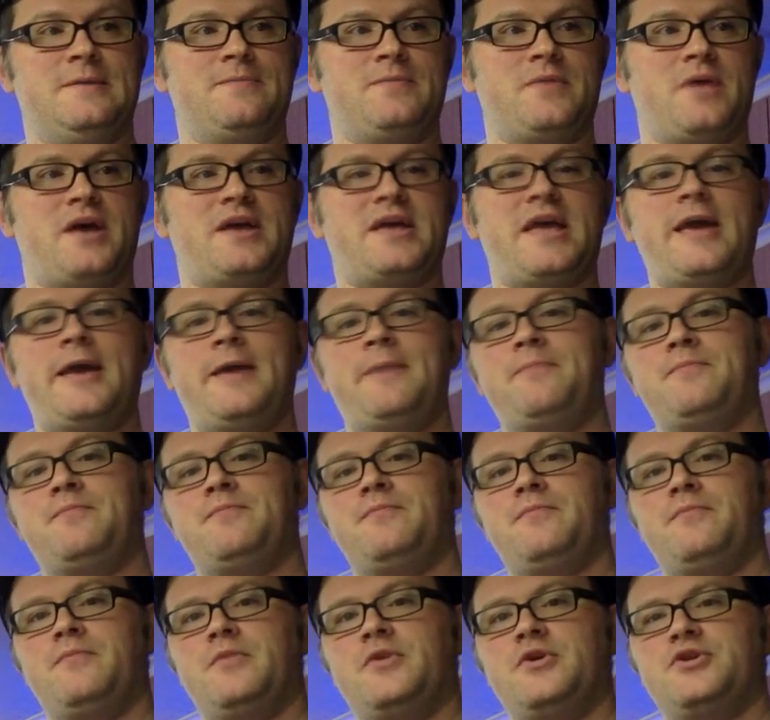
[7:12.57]
A game
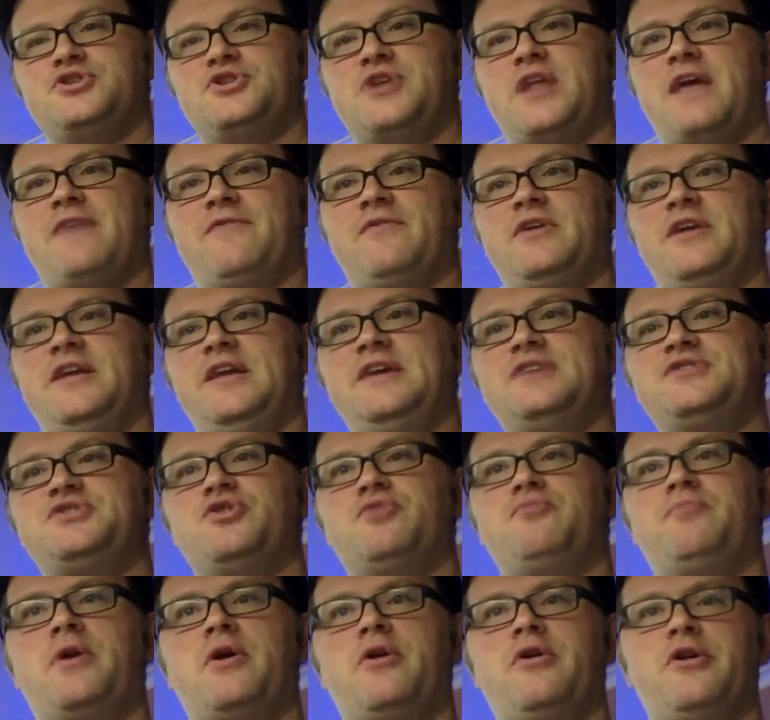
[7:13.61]
should have an easier
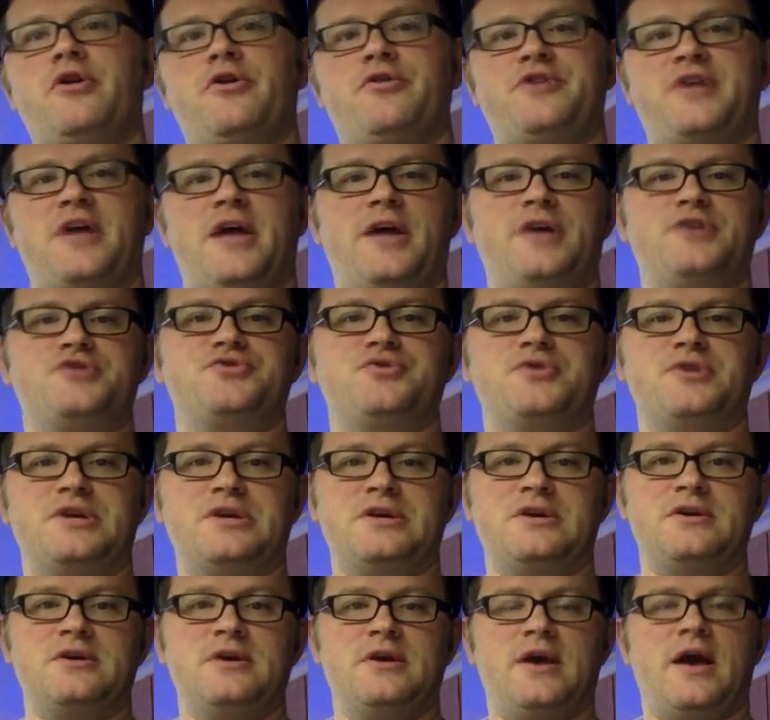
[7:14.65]
barrier to
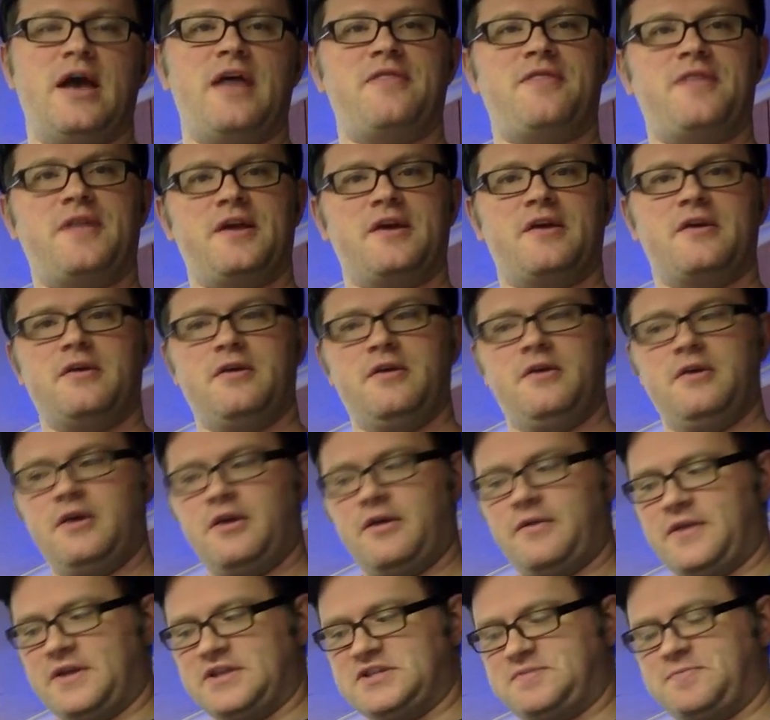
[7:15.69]
entry, I think,
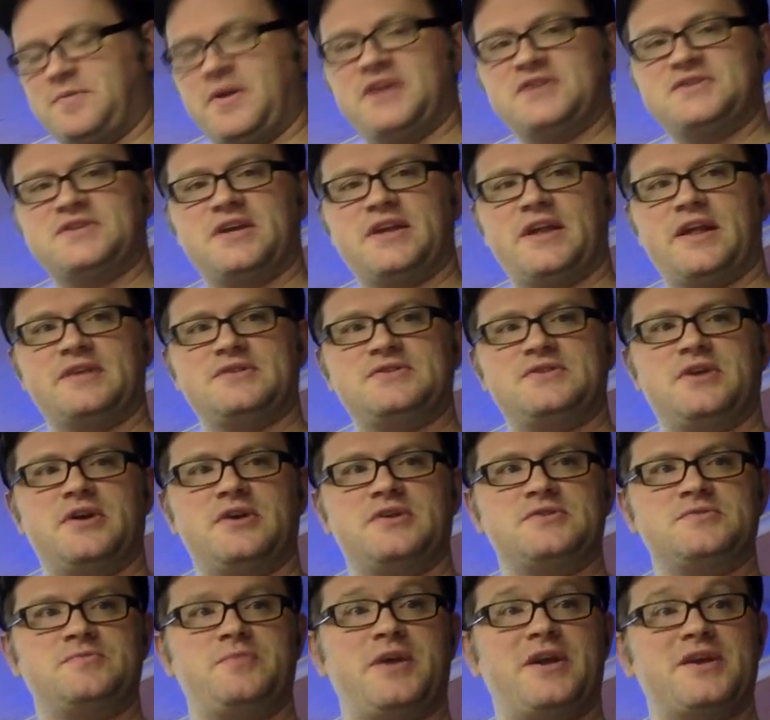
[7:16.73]
than Space Cadets
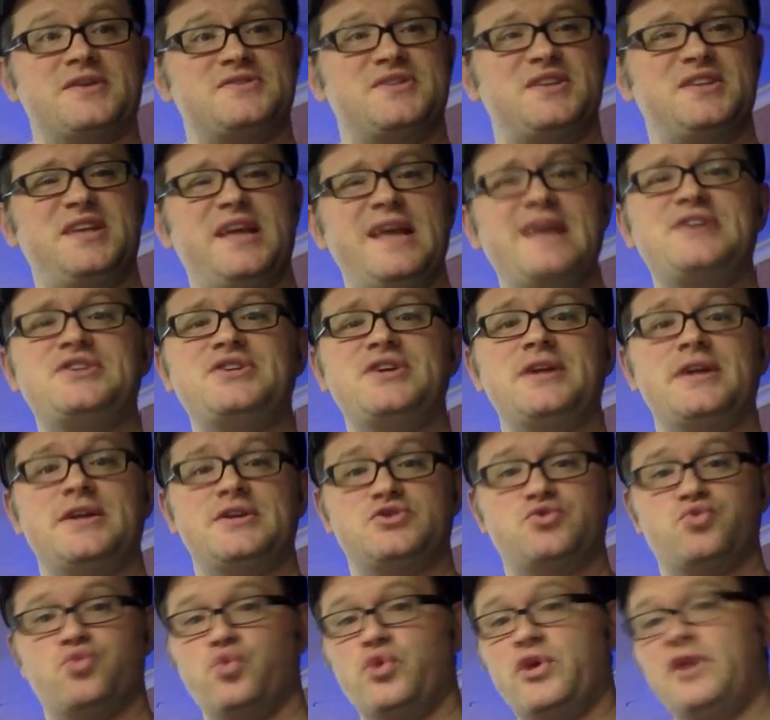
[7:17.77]
does, because to teach it
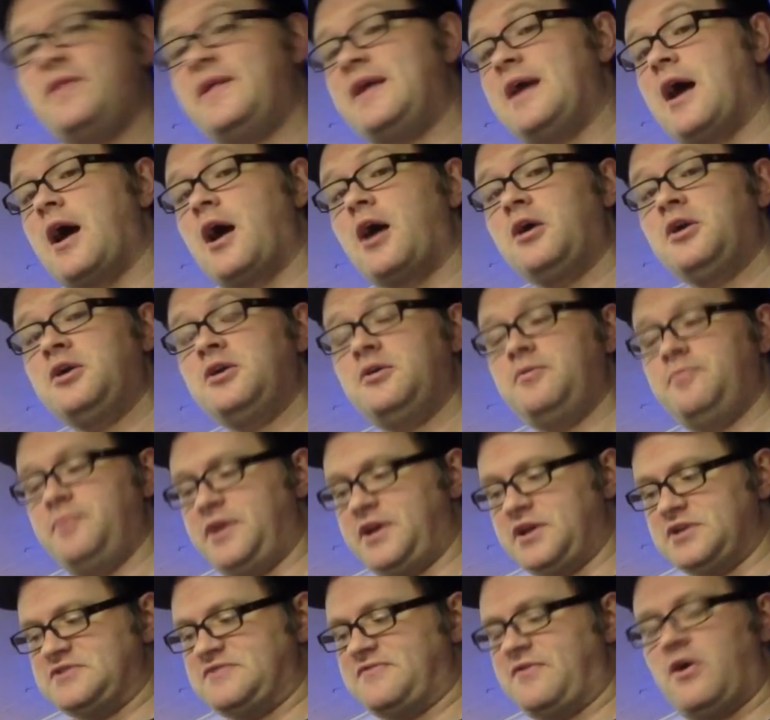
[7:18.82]
is really hard
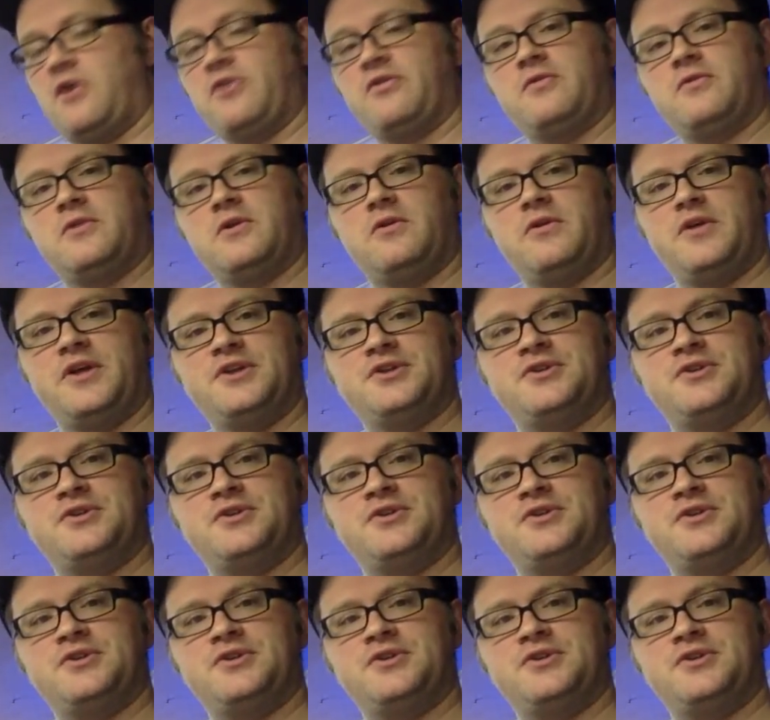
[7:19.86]
because of all the little